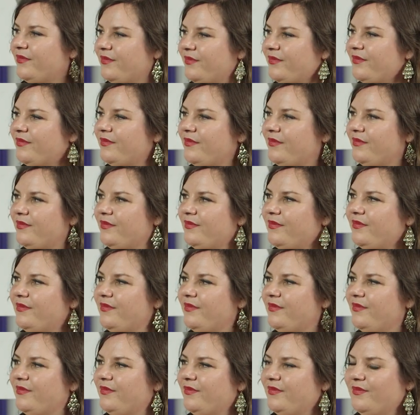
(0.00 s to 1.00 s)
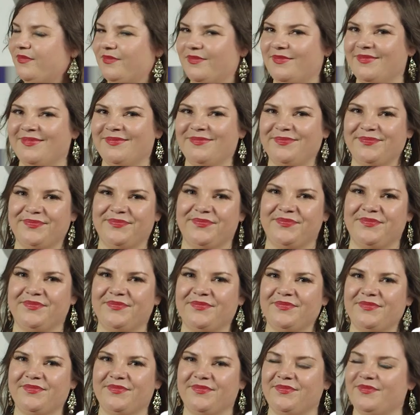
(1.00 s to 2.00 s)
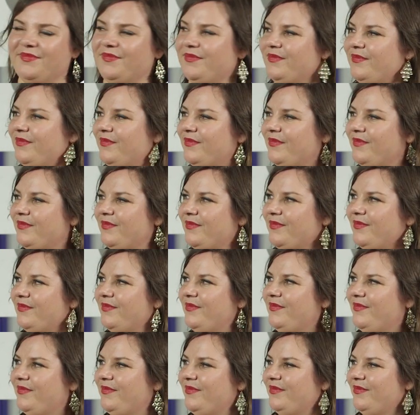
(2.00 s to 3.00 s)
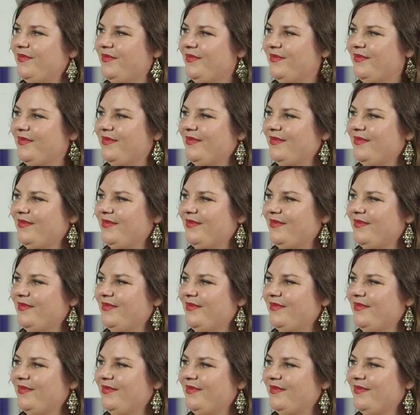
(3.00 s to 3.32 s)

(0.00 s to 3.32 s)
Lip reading: [no speech]